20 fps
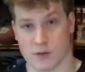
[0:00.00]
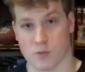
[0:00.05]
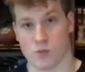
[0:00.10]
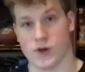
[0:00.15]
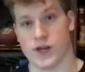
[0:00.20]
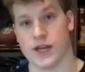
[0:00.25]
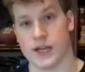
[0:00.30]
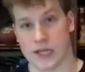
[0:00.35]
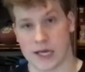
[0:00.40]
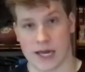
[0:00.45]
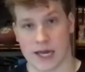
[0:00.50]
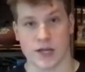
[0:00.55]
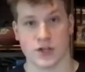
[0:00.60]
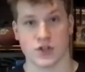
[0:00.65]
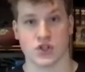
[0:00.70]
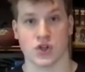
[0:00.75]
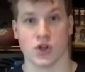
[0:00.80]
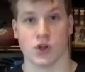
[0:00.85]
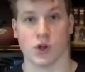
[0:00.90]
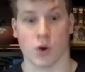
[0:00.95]

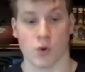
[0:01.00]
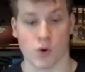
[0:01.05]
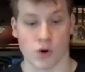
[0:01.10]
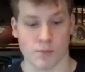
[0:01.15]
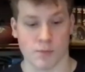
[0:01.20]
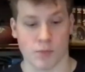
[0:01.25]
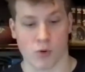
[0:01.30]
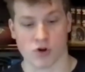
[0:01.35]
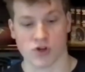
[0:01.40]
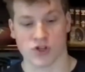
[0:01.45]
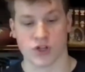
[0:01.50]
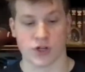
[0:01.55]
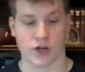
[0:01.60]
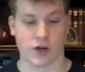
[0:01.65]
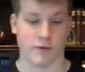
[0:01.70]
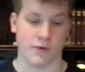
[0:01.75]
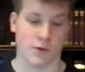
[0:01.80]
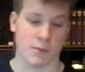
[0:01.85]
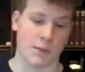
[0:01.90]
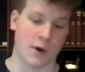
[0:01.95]
re-engage the lower portion
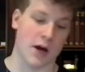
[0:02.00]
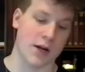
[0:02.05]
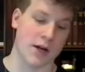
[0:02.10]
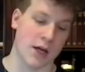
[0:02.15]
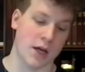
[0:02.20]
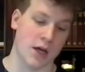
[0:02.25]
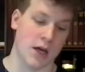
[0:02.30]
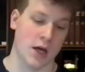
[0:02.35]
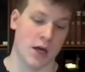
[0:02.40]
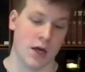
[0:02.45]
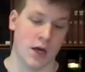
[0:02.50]
of your body.